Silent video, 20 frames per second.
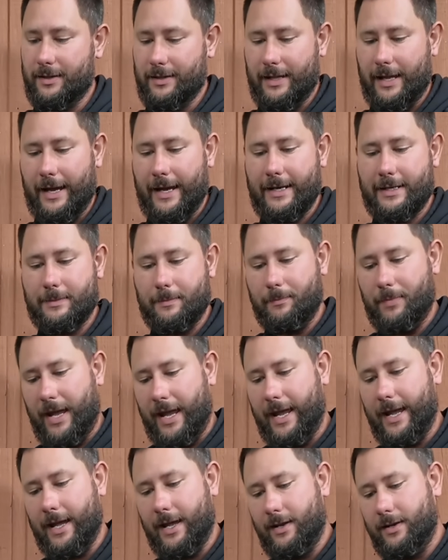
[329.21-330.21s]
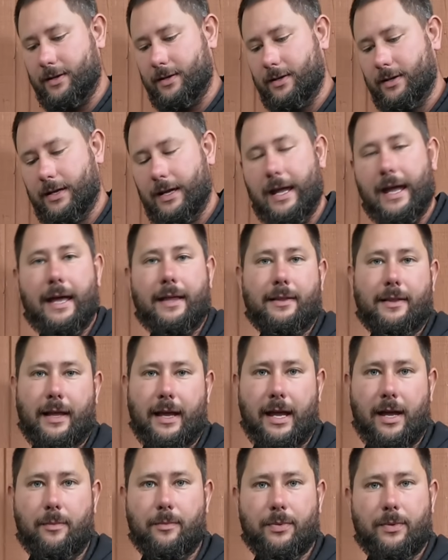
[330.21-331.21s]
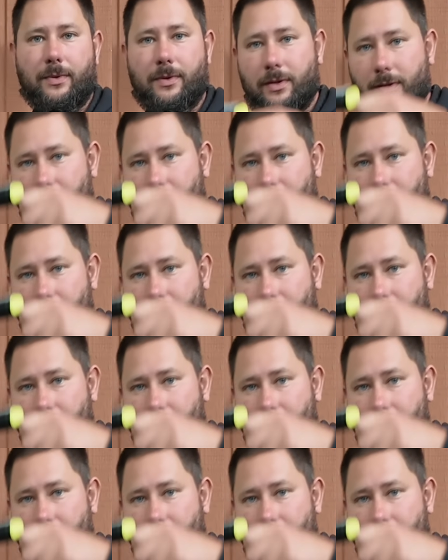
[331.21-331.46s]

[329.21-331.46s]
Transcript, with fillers: light band headlamp.